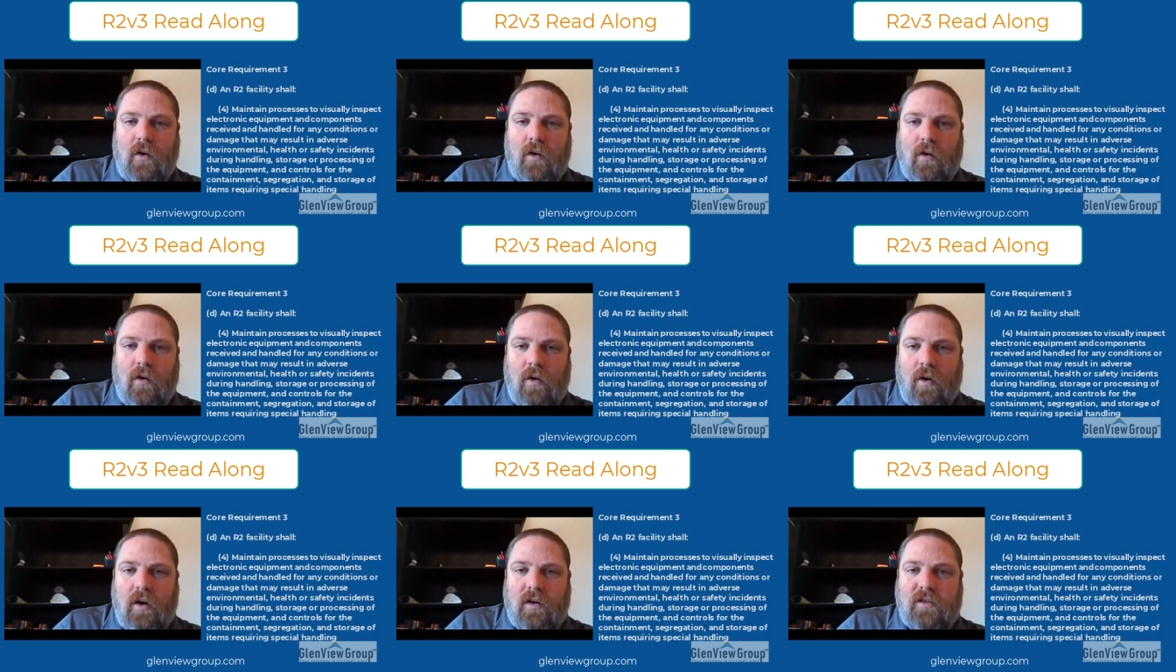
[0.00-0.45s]

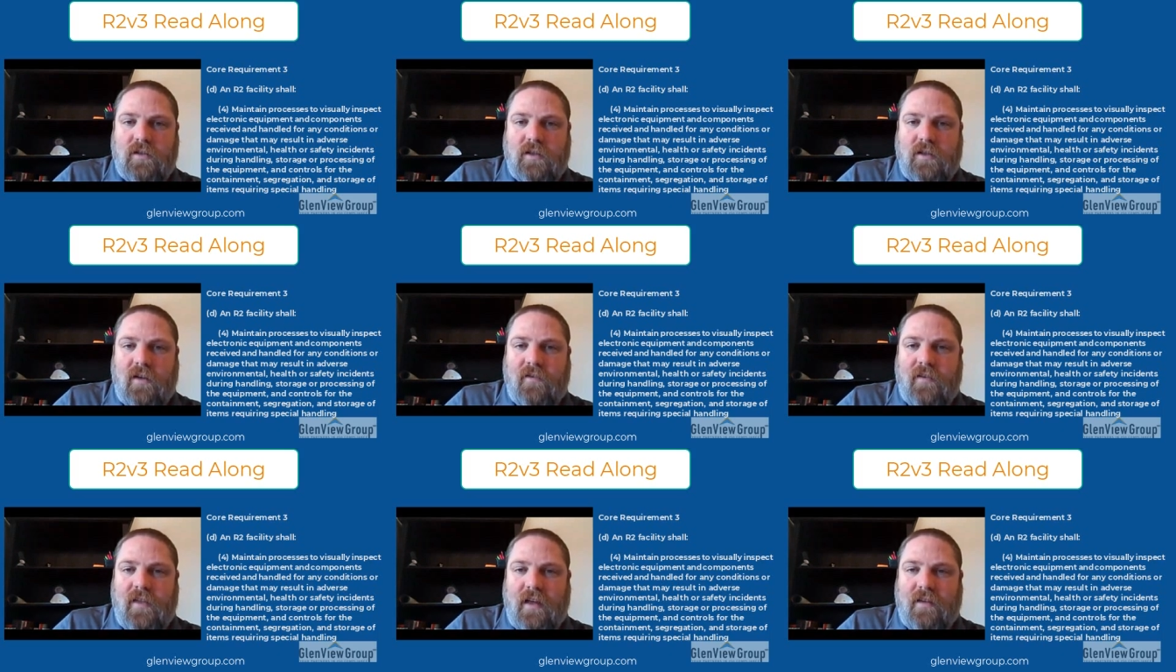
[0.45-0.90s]
or
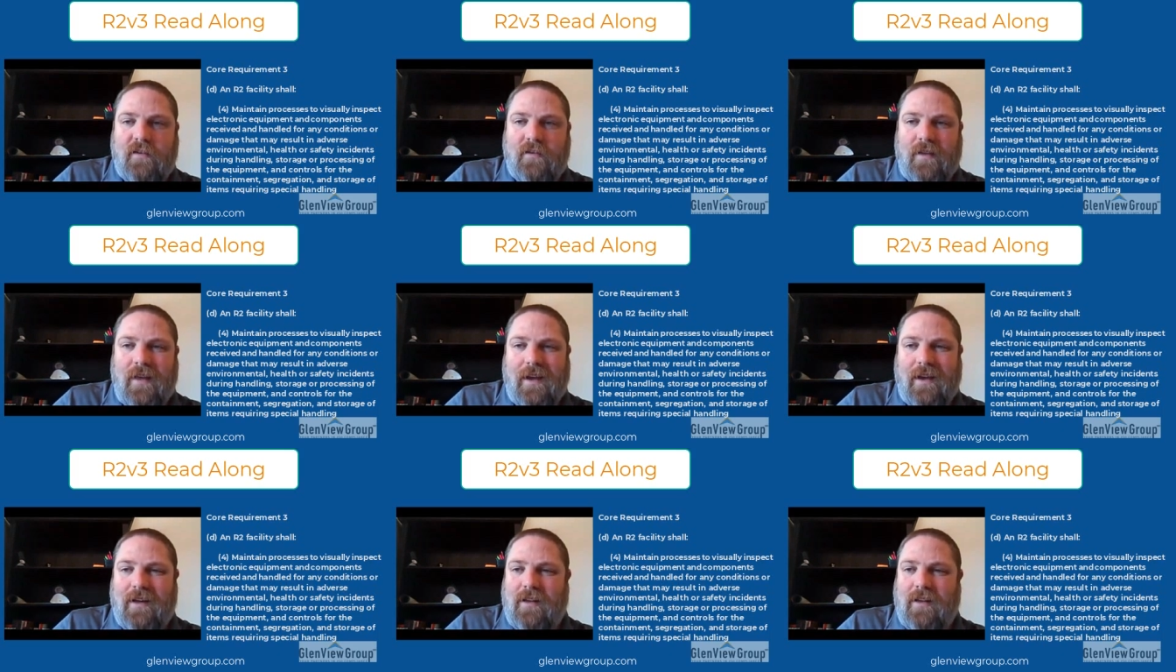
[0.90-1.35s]
stuff
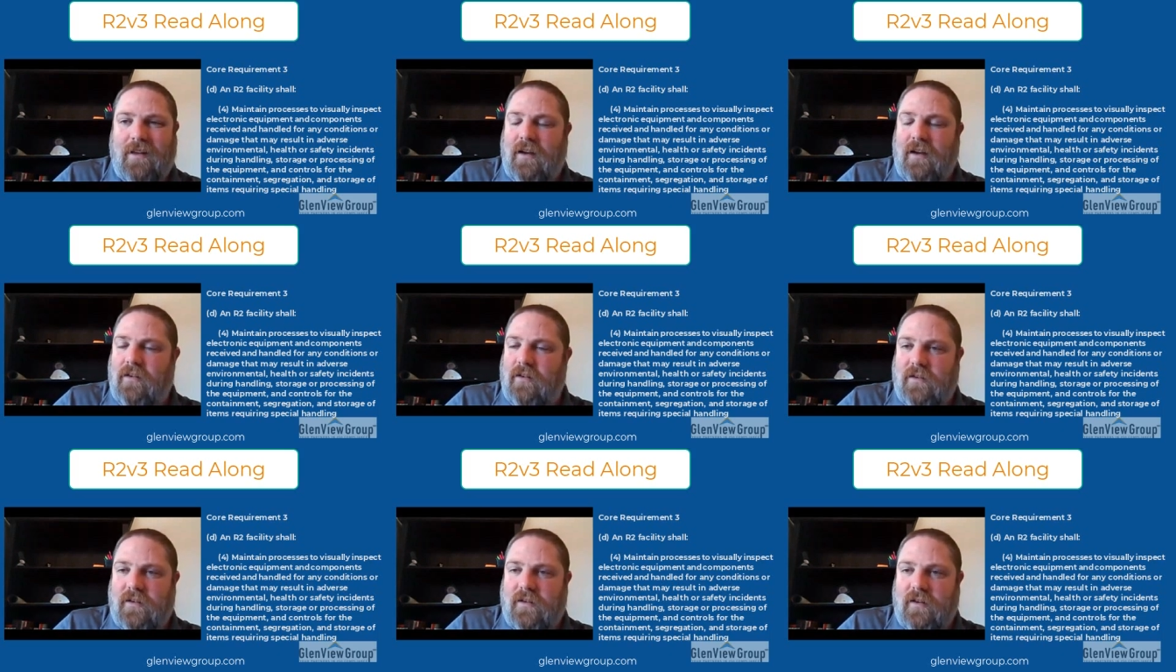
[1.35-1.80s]
that's like
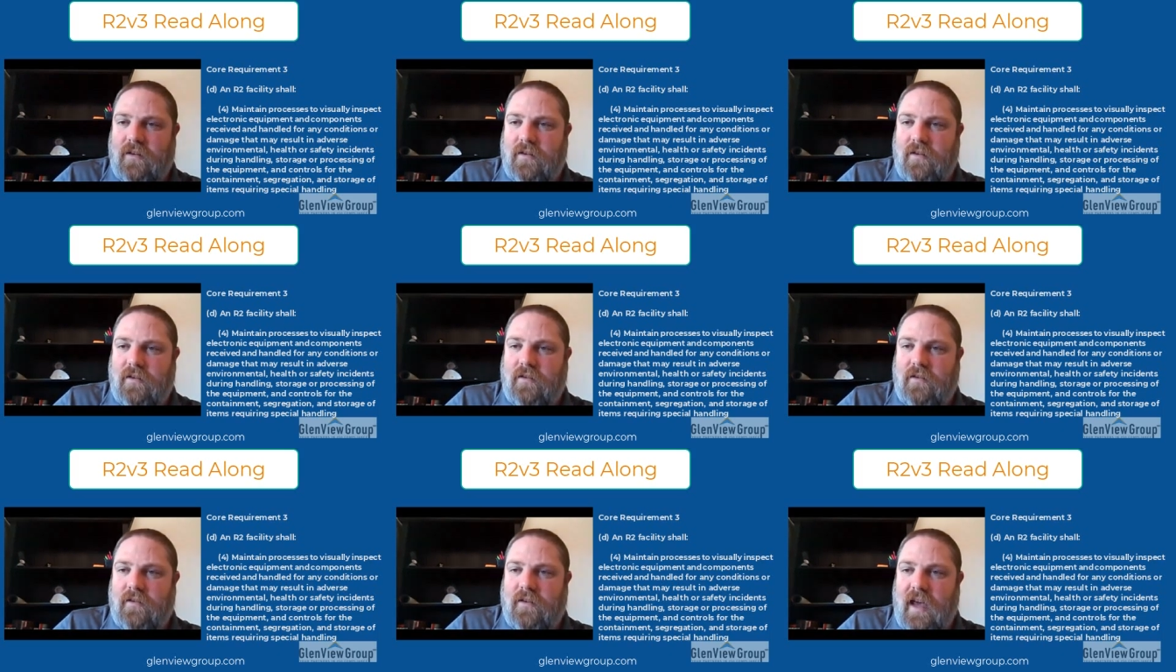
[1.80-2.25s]
illegal
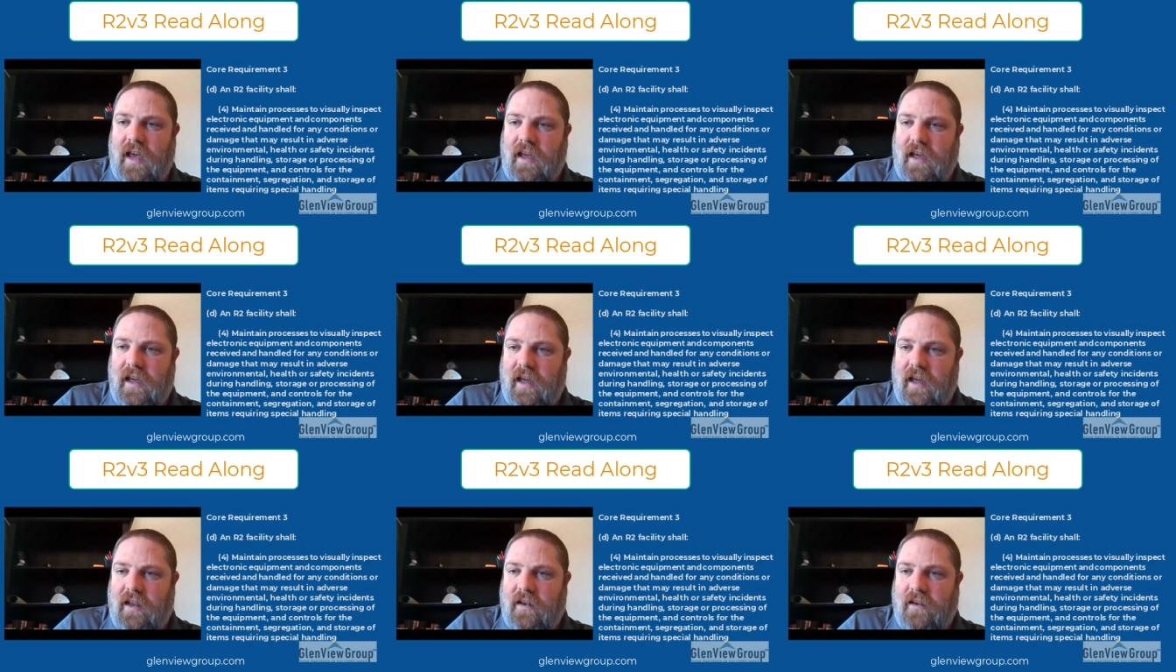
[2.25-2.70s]
to
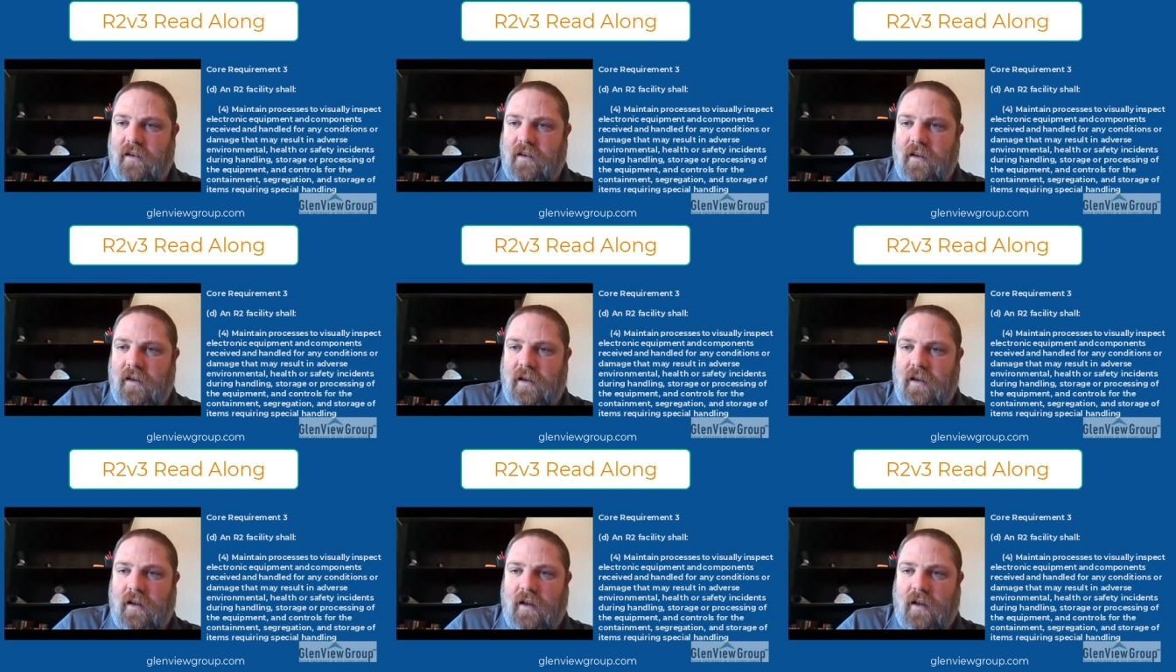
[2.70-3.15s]
take in,